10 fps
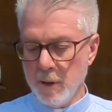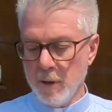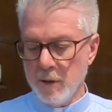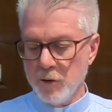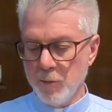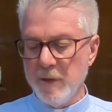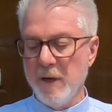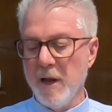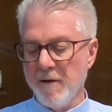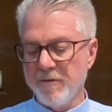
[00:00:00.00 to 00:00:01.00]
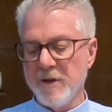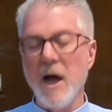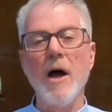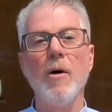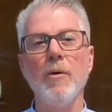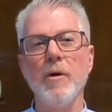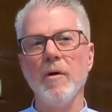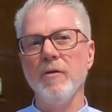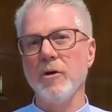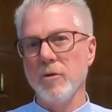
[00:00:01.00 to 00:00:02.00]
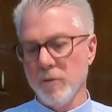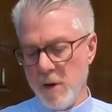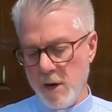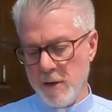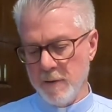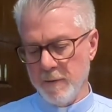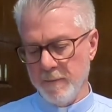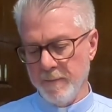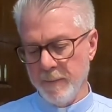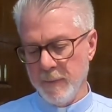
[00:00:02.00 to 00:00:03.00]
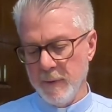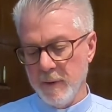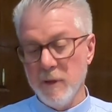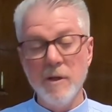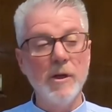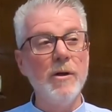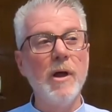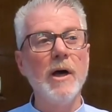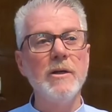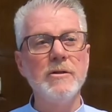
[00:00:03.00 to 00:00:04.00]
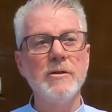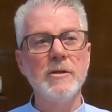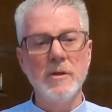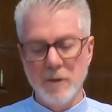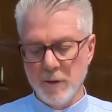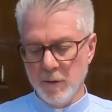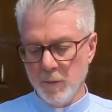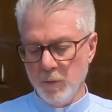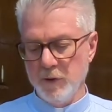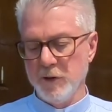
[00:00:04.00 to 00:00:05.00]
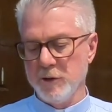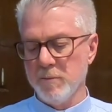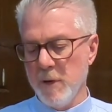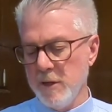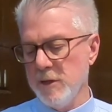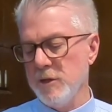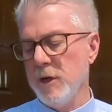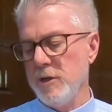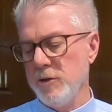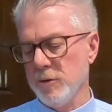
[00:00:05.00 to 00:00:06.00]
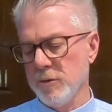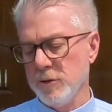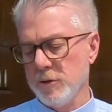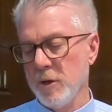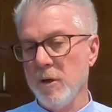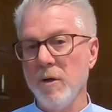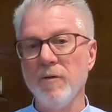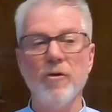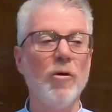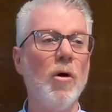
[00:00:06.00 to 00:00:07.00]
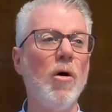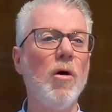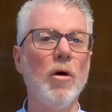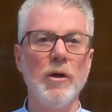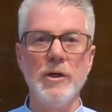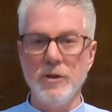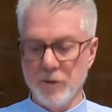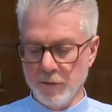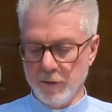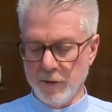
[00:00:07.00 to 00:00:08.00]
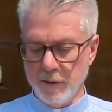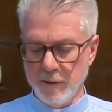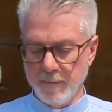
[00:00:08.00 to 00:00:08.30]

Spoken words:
to be left out of the corral in the night with its many dangers for all eternity.